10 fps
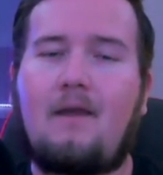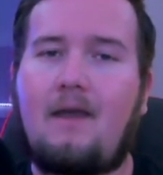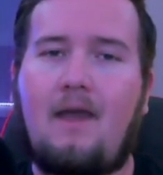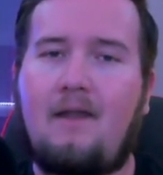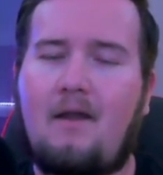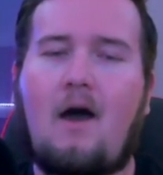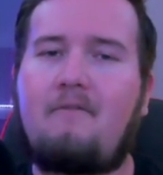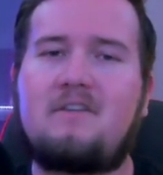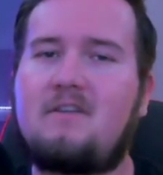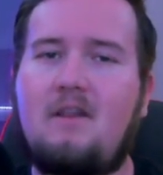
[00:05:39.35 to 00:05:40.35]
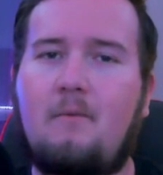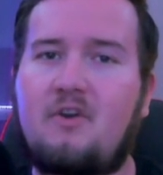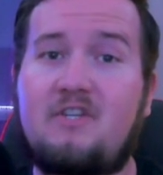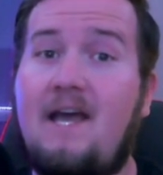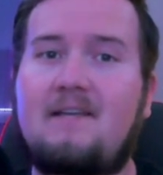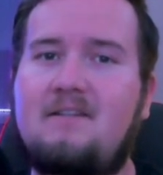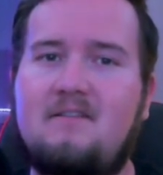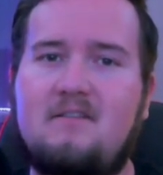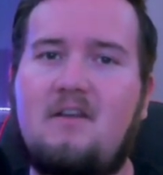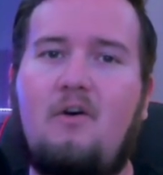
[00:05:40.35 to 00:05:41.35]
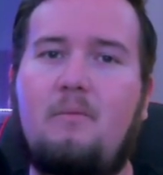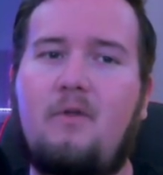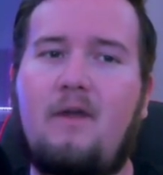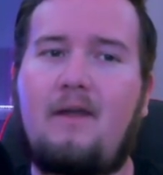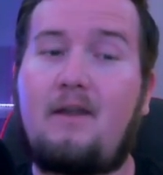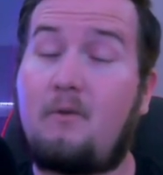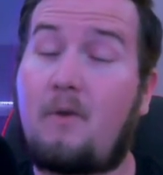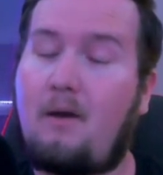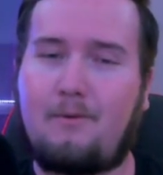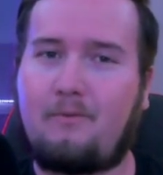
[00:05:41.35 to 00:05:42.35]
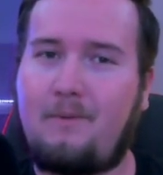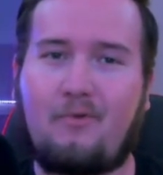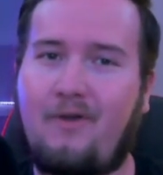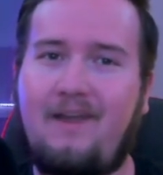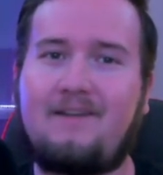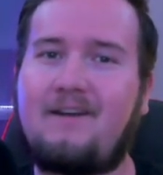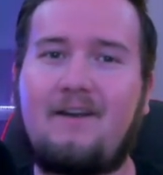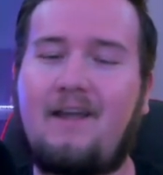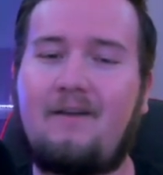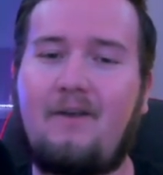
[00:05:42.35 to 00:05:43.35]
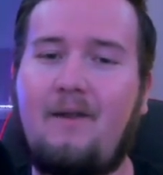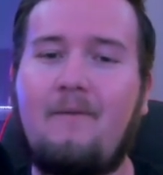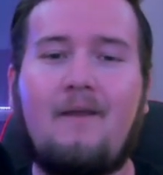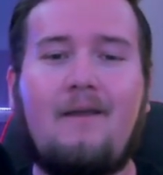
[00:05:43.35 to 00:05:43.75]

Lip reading: And obviously Lamar Jackson is a solid play, and you're probably playing Derrick Henry.